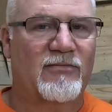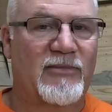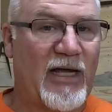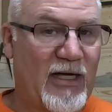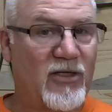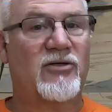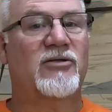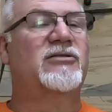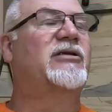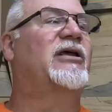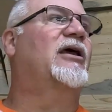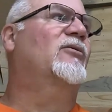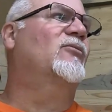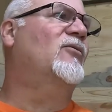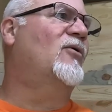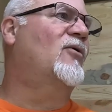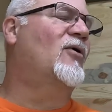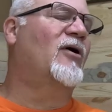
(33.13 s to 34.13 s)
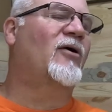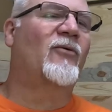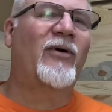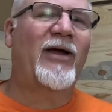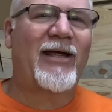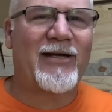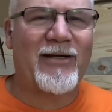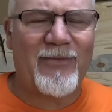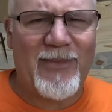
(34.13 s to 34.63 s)
Now you're saying, whoa,
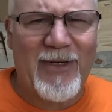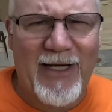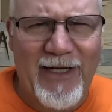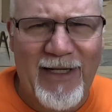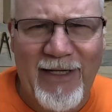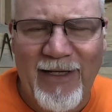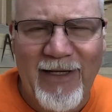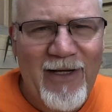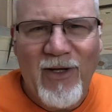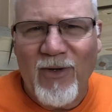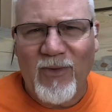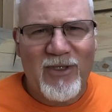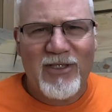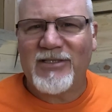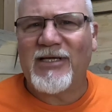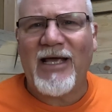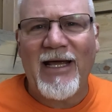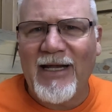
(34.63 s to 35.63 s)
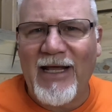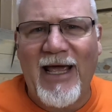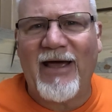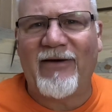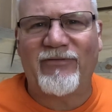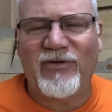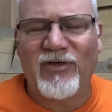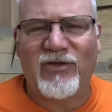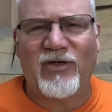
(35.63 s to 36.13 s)
wait a minute. What does that
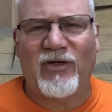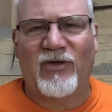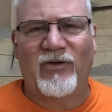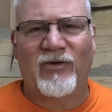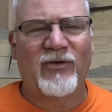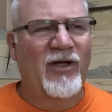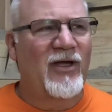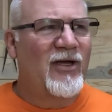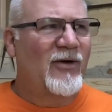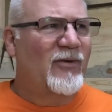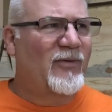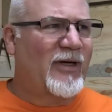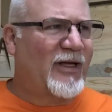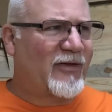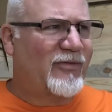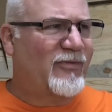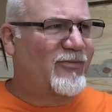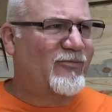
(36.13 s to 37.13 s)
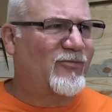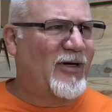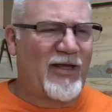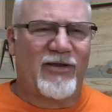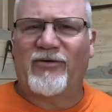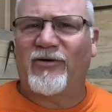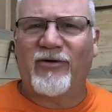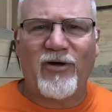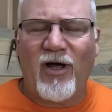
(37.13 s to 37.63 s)
have to do with
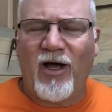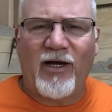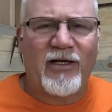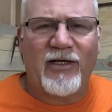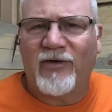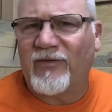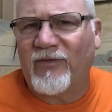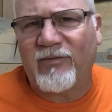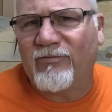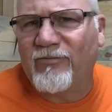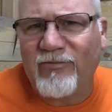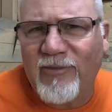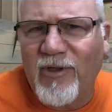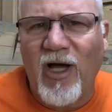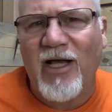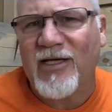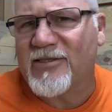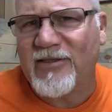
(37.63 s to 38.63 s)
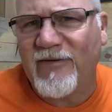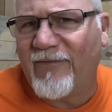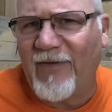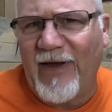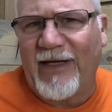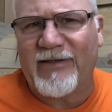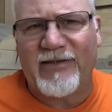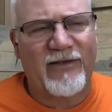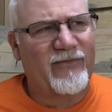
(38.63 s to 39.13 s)
whether or not it's cost
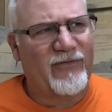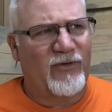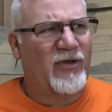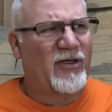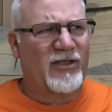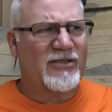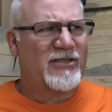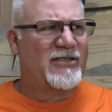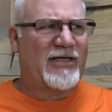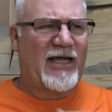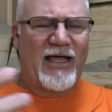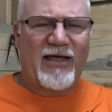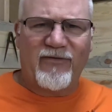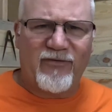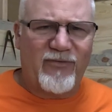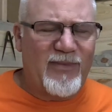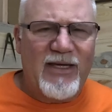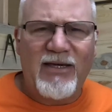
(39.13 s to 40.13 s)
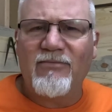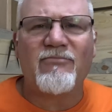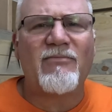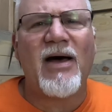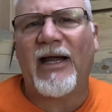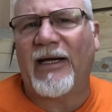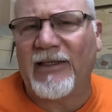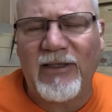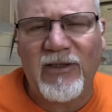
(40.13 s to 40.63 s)
effective or it'll save me
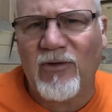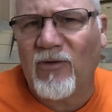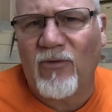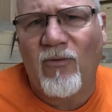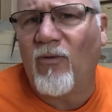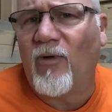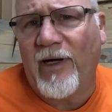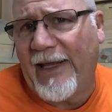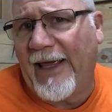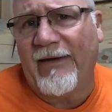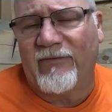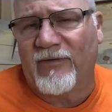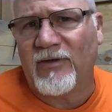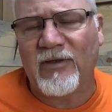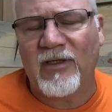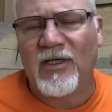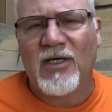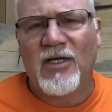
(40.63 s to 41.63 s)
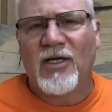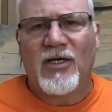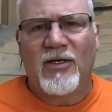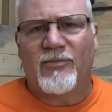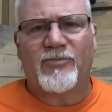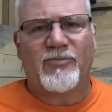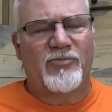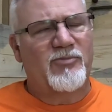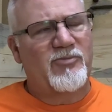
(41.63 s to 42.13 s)
money or whatever
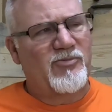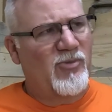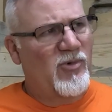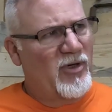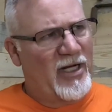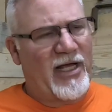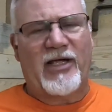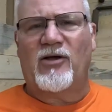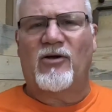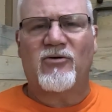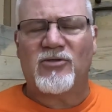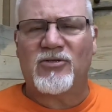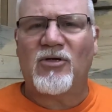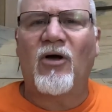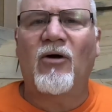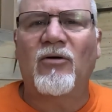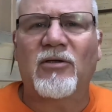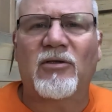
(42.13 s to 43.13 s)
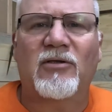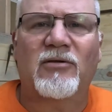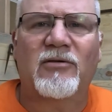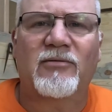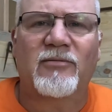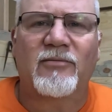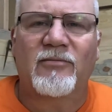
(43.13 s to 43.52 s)
when I go solar?